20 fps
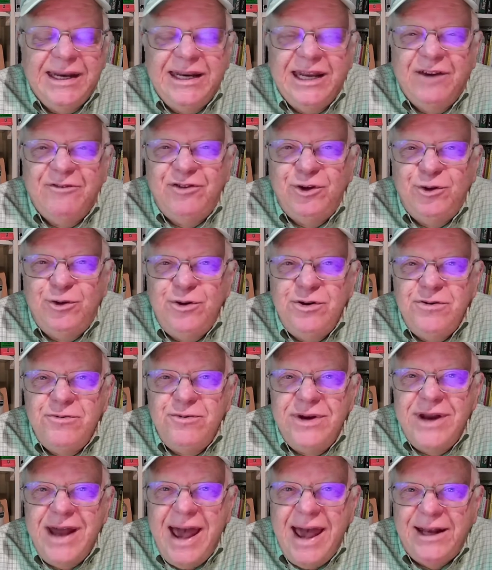Now, if you do
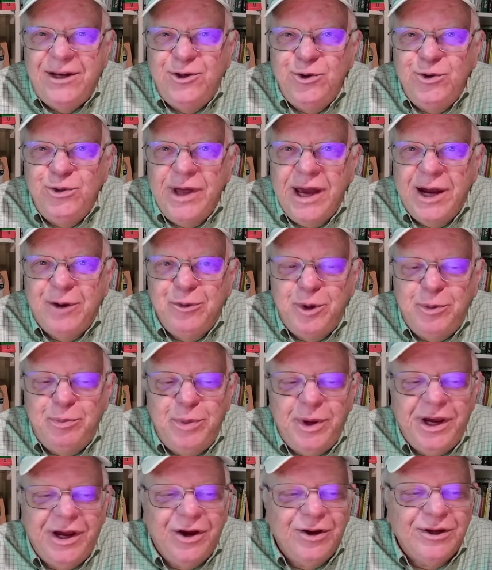not do that
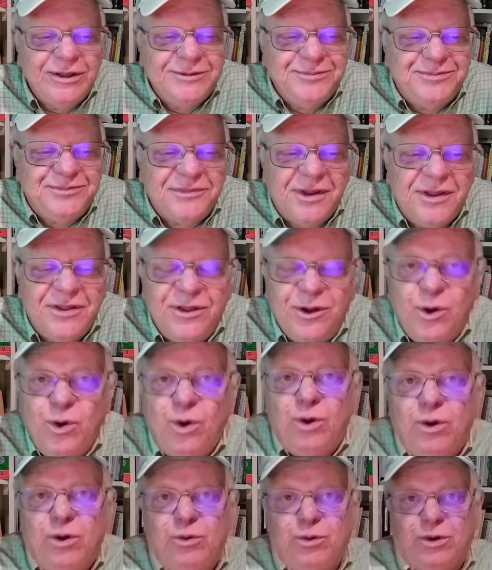repair, the
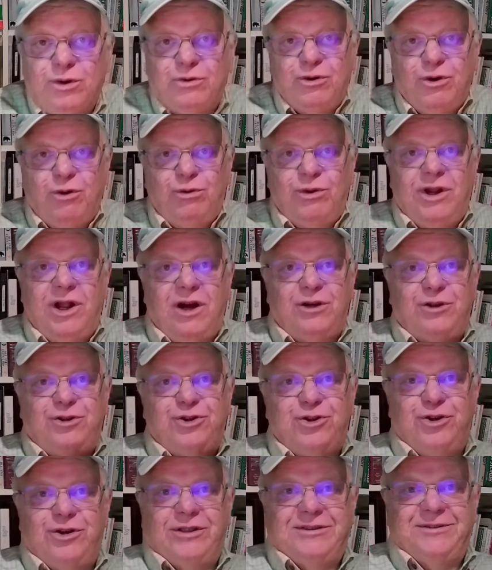hole will grow
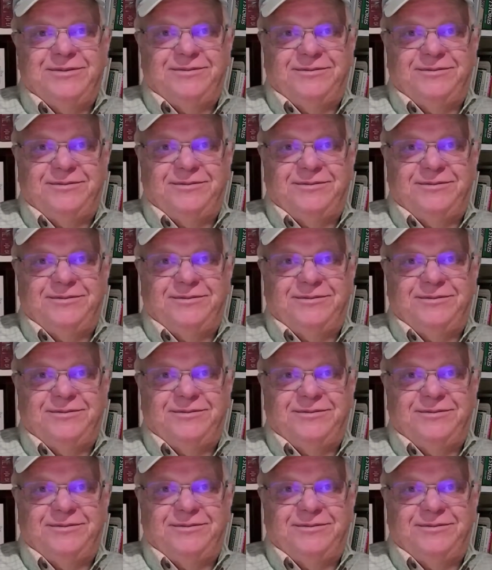larger.